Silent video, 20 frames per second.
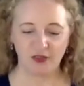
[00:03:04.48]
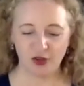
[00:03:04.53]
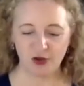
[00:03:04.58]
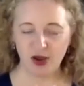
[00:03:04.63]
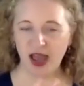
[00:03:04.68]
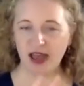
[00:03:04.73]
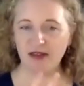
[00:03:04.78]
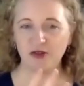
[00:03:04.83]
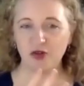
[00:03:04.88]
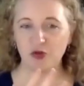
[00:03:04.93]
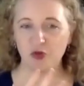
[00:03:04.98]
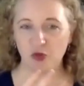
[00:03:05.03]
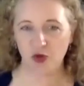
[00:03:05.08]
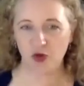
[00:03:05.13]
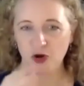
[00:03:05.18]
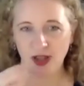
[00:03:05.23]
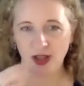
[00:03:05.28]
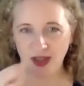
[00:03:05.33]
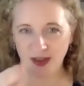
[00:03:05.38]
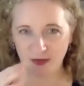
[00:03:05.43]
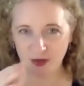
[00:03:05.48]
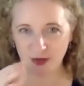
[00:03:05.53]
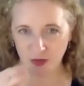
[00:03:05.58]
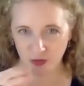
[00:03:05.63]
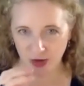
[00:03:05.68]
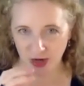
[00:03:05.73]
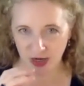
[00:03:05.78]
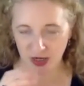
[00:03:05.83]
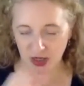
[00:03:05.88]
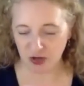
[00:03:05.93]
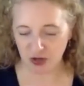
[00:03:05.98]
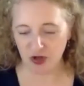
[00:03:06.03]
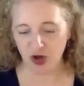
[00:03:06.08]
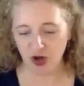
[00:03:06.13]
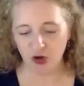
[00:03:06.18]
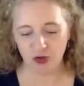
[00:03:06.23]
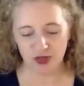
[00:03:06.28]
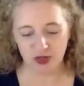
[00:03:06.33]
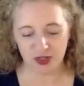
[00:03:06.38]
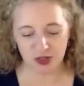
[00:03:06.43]
you haven't worn a heavy ring,
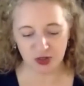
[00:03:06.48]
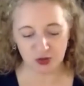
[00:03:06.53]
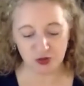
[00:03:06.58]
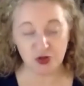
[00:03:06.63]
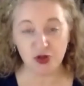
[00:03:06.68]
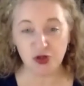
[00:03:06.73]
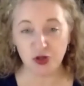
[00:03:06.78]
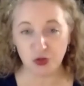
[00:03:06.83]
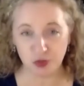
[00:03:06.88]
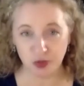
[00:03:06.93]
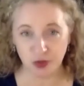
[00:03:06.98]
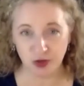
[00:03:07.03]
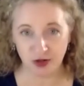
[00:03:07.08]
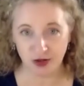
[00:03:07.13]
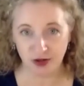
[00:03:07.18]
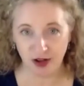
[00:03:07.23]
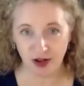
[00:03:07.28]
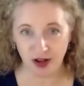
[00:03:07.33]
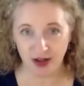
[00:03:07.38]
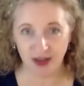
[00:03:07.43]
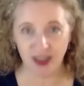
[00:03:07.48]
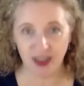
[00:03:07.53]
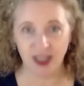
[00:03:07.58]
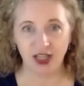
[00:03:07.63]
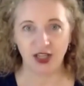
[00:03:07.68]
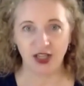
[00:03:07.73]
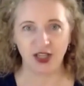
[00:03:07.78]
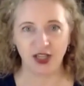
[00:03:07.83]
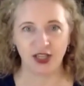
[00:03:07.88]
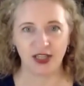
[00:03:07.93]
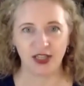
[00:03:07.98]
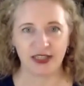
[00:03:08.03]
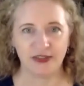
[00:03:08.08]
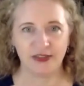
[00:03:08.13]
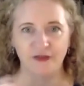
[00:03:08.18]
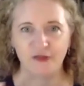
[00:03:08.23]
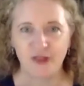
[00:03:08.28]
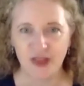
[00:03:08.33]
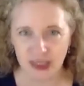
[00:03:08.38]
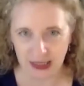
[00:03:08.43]
as soon as you put it on, you
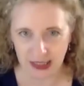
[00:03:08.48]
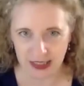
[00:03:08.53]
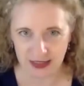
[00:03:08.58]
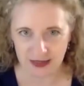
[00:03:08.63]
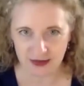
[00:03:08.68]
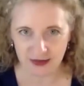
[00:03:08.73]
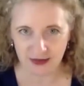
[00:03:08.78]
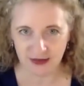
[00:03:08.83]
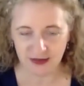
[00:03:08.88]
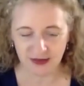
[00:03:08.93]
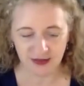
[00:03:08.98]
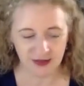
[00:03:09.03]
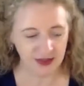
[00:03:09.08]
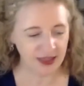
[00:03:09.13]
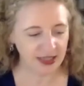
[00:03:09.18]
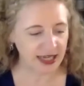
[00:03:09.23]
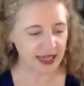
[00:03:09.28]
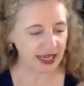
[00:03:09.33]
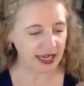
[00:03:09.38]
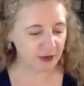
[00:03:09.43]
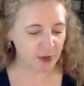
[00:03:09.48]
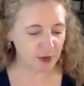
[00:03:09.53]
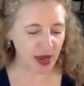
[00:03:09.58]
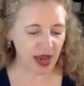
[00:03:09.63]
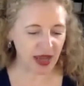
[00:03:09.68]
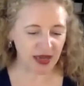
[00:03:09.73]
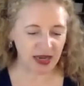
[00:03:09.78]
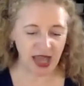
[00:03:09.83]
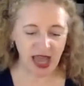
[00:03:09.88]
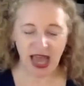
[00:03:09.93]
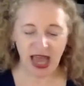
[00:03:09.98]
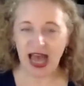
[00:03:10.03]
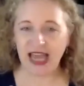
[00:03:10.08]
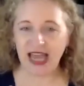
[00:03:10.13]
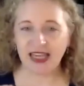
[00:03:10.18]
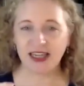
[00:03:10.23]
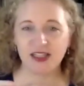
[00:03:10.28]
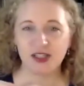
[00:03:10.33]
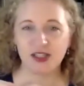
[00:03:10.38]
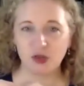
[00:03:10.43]
feel it. Heck, man, I
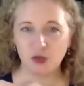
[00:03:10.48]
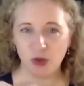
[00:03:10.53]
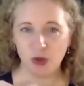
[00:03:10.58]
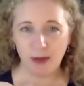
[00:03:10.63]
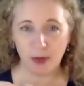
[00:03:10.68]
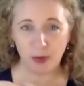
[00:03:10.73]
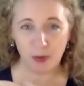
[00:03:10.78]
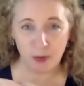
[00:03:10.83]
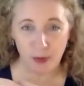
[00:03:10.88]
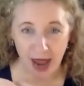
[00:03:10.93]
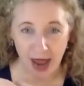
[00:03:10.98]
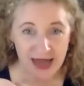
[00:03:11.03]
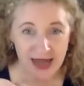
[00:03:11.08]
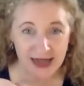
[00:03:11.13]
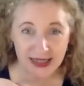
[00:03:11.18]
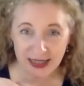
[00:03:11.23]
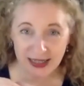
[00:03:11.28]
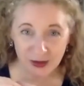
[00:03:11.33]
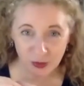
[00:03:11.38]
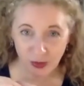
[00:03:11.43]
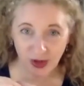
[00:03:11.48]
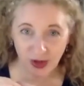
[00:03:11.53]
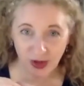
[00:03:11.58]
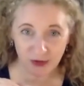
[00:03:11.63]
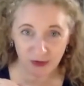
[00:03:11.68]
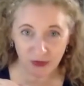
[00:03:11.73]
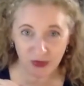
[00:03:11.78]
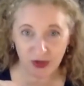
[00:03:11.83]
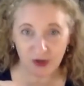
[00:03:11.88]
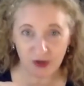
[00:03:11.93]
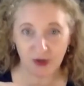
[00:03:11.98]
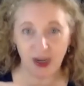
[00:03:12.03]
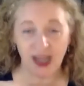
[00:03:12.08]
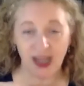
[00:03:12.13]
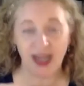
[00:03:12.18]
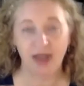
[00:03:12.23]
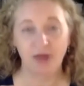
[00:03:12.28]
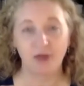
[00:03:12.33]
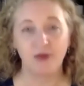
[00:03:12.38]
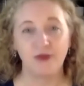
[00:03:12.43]
could just wrap a Band-Aid around a finger
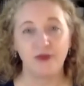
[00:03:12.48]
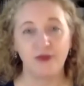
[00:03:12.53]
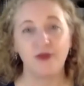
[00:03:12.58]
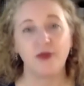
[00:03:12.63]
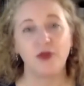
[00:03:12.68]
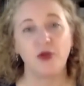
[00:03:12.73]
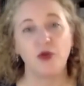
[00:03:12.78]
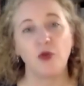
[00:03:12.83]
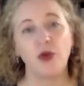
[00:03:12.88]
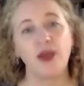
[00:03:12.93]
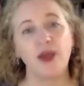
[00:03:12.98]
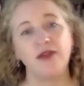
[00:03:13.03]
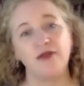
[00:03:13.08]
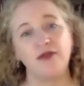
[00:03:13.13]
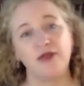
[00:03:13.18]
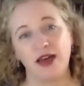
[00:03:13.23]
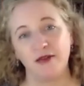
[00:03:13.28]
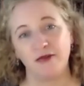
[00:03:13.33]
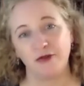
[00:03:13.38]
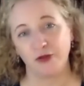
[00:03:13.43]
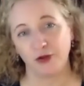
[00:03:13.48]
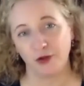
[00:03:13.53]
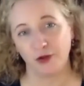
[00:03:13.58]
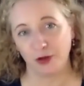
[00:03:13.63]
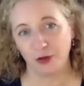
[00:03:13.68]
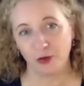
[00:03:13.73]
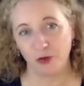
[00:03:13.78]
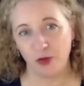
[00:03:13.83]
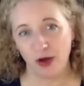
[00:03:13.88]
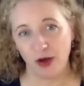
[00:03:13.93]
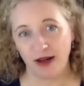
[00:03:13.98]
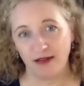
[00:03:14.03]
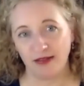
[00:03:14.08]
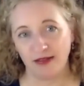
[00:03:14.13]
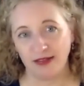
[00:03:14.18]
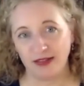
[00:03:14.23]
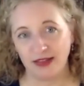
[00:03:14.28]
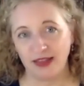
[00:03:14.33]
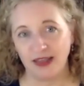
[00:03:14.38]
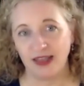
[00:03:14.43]
and I would feel the weight of that for a little while,
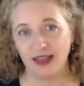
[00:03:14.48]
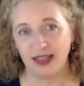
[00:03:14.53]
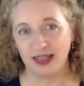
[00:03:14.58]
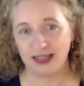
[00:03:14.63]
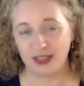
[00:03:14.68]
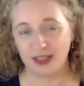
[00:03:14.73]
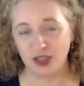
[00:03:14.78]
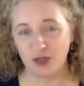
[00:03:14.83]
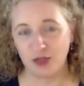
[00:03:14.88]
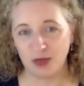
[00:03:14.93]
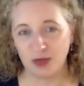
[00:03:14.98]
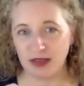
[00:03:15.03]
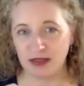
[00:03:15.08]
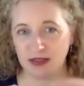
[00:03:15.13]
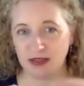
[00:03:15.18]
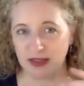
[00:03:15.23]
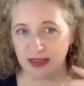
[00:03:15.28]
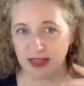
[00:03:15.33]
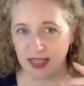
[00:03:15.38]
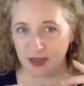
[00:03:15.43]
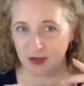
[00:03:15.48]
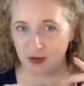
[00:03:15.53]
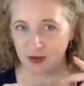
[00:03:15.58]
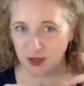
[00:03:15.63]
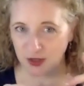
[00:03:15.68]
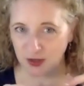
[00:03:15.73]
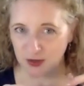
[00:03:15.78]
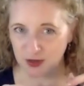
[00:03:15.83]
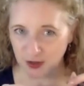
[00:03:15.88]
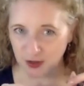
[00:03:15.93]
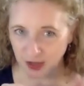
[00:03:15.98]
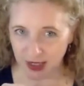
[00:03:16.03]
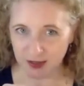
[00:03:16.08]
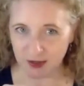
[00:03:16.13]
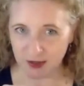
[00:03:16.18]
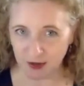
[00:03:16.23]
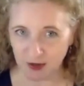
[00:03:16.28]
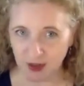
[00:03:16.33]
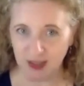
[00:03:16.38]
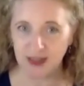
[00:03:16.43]
assuming that your students are
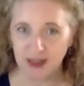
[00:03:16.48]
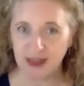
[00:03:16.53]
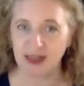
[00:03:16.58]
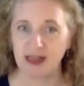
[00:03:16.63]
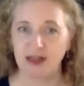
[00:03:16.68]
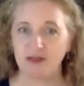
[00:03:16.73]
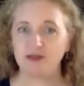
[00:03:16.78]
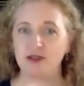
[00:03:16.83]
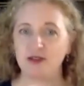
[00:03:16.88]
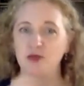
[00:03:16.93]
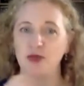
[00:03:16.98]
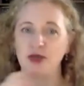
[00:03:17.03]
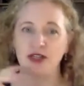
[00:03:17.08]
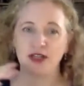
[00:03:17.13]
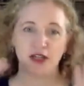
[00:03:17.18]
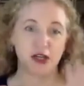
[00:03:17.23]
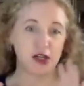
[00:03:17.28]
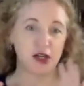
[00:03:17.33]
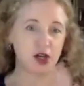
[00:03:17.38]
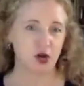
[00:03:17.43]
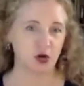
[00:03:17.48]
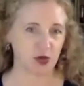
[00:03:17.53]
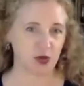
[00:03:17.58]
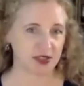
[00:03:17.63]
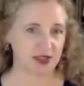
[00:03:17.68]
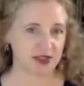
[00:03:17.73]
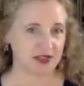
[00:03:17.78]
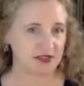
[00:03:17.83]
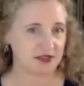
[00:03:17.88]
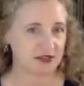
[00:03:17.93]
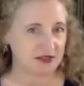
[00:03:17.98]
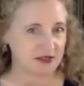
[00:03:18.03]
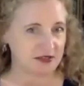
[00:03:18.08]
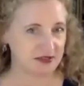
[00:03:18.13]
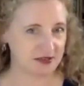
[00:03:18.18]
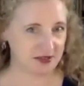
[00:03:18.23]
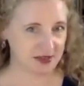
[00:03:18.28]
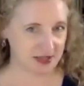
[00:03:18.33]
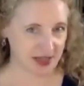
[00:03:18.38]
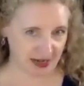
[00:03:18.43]
integrated enough to be in a noticing
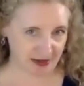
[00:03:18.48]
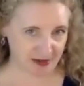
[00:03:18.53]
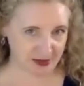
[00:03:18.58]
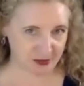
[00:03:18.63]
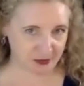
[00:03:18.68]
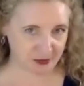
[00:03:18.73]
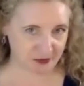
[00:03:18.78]
state.